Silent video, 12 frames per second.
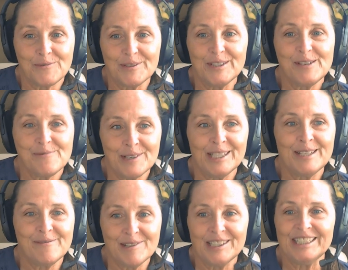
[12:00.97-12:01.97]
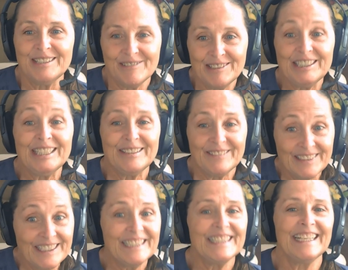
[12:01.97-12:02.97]
really, really, really, really,
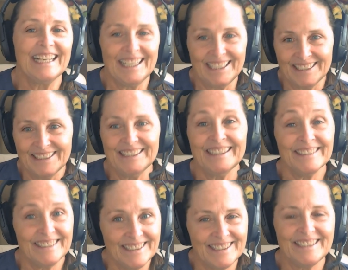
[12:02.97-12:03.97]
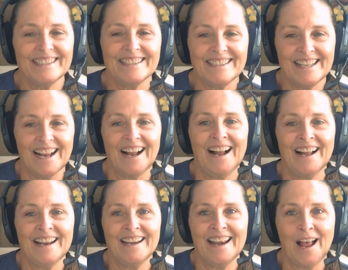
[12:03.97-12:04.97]
really hard
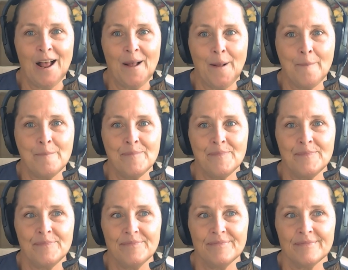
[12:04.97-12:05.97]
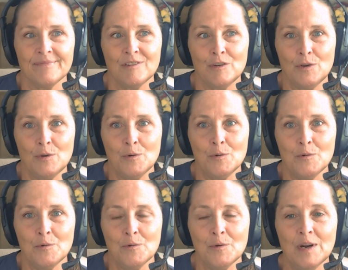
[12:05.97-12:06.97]
on
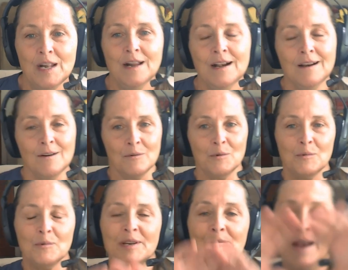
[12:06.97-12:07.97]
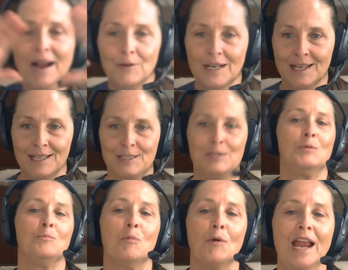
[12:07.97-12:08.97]
to reroute his
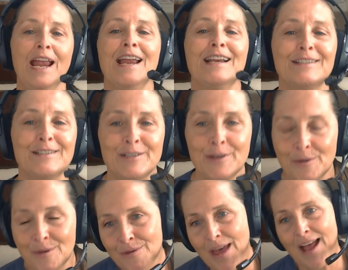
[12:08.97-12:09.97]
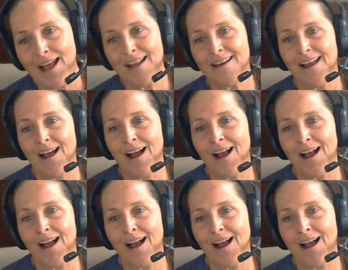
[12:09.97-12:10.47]
brain so that